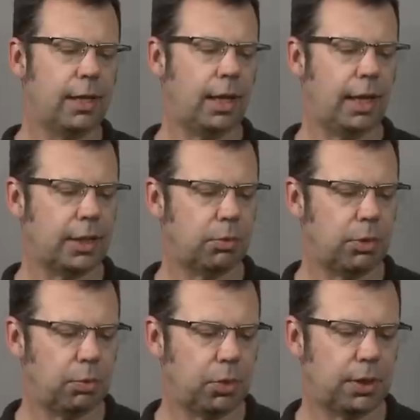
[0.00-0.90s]
That allows
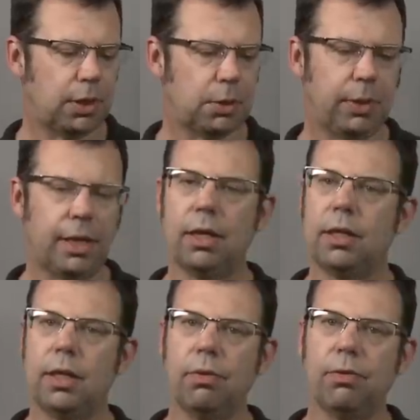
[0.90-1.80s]
me to put this plate on
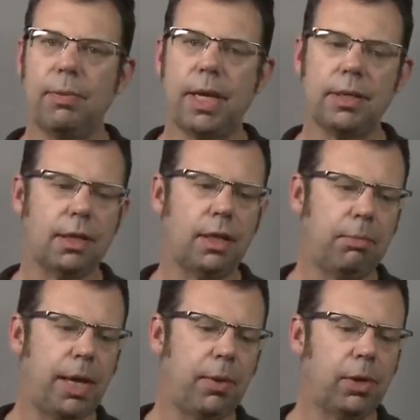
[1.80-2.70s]
here from Anton
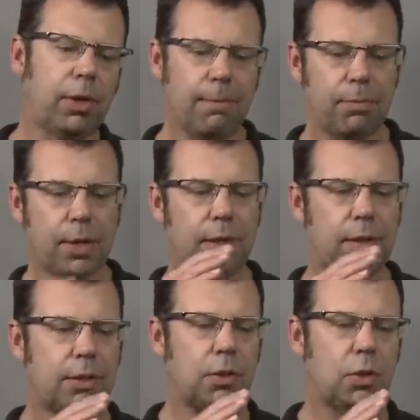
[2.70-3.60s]
Bauer.
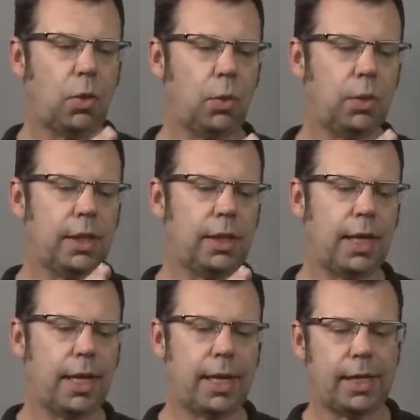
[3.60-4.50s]
This is holding
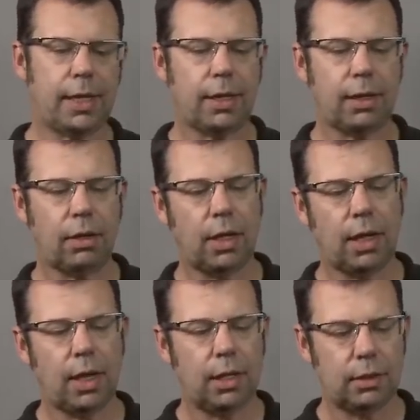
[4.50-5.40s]
a uh,
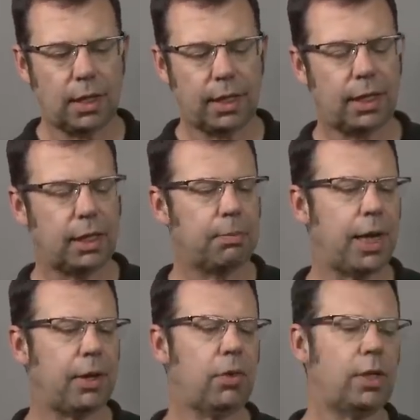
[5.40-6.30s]
dionic
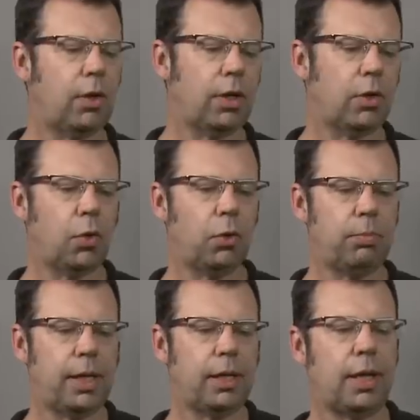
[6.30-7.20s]
battery on a gold
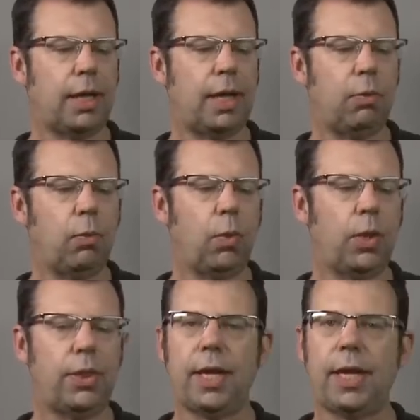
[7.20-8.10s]
mount
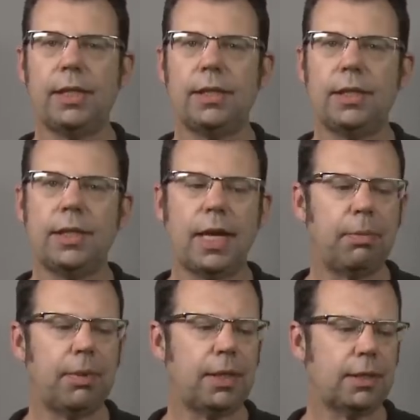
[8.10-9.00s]
with a
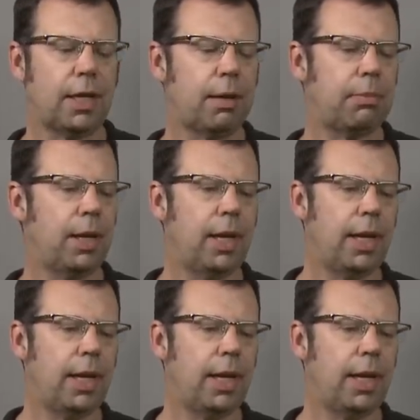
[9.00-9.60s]
D-tap at the top.